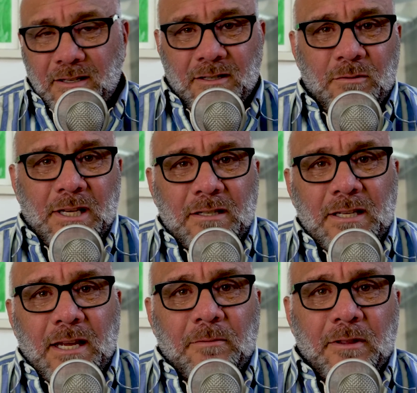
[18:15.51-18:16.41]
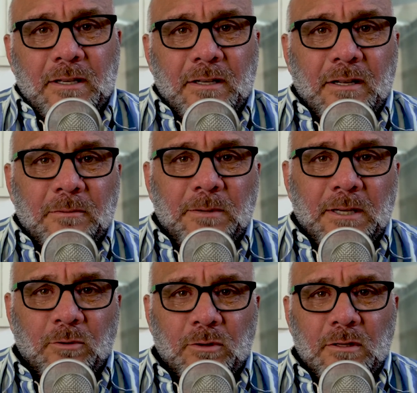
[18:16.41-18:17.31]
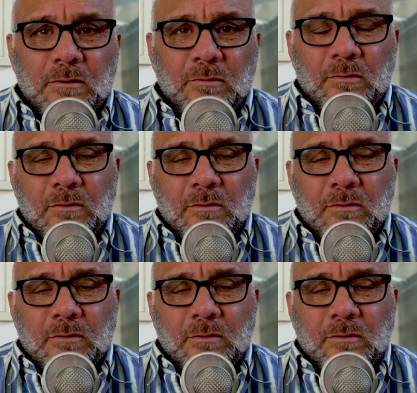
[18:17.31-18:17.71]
do that same thing to other people too.